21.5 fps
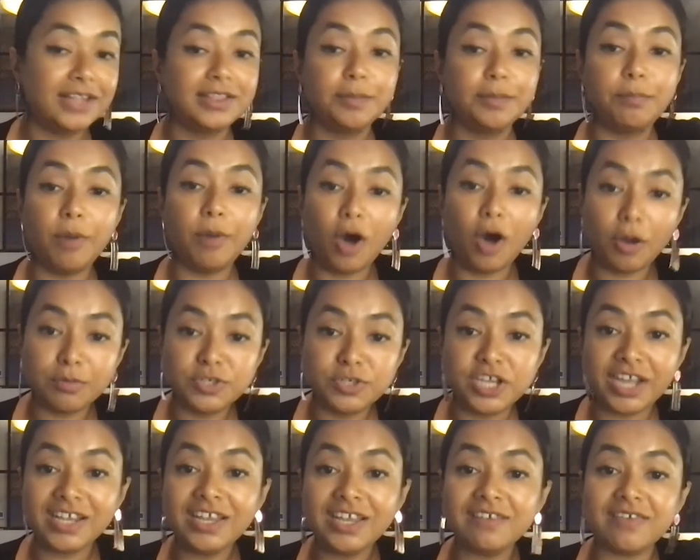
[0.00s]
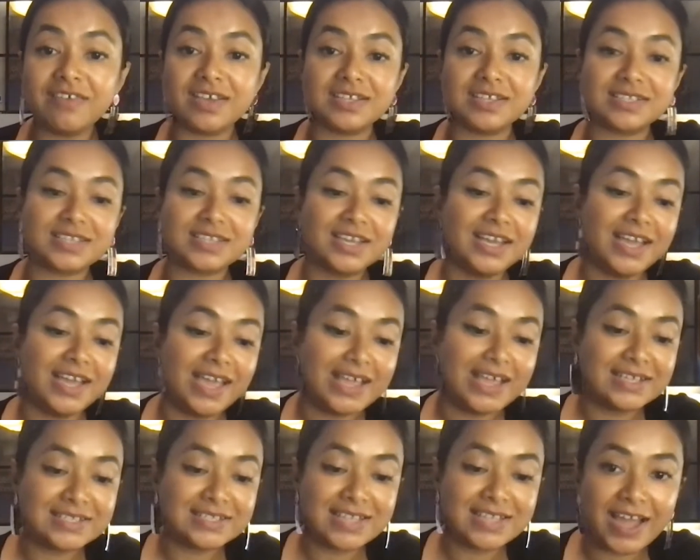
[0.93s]
But objective
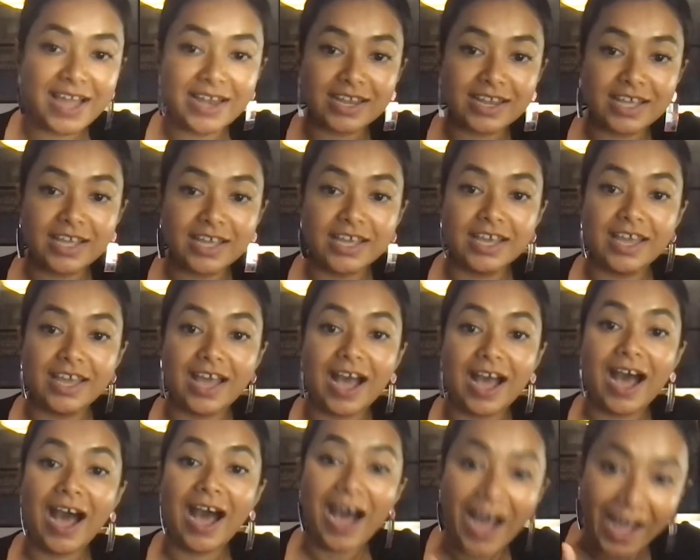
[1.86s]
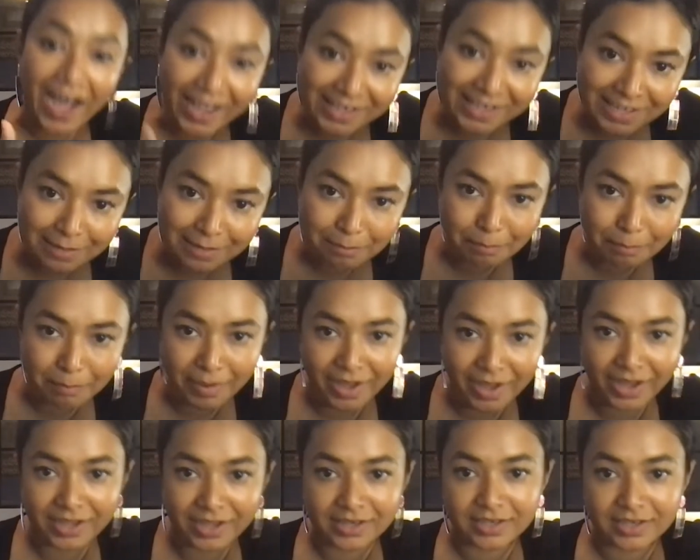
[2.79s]
is that high
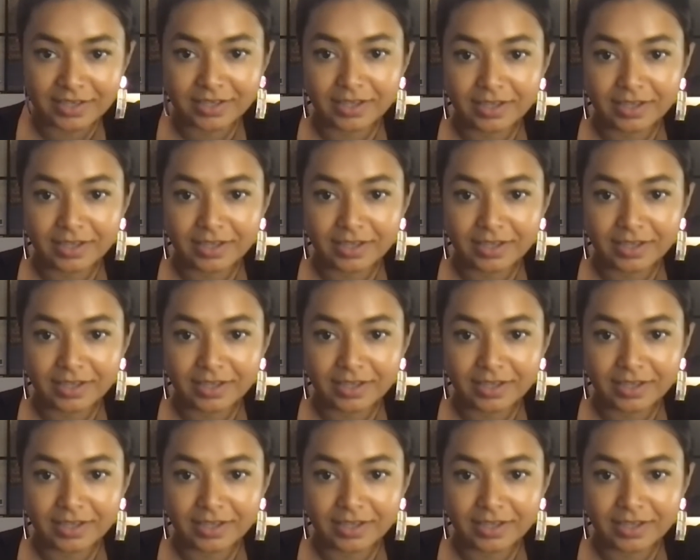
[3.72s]
impact,